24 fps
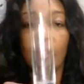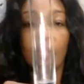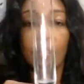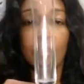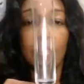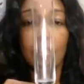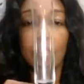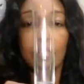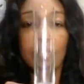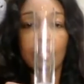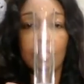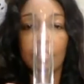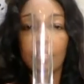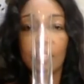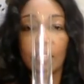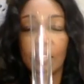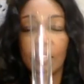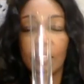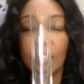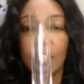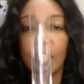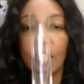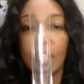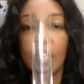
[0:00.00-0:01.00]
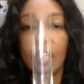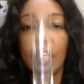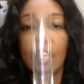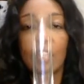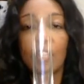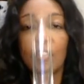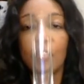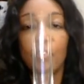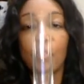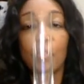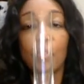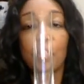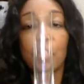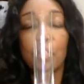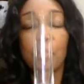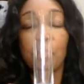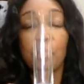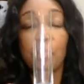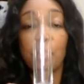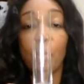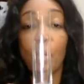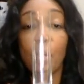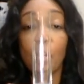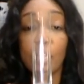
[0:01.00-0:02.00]
This is for
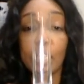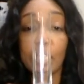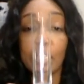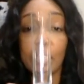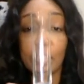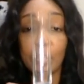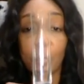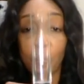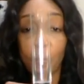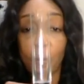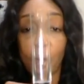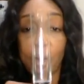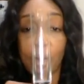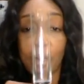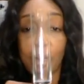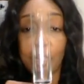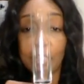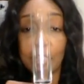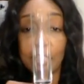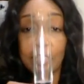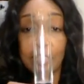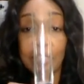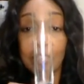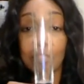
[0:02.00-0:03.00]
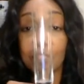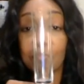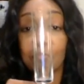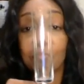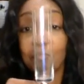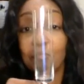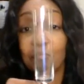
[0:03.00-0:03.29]
sparkling wines.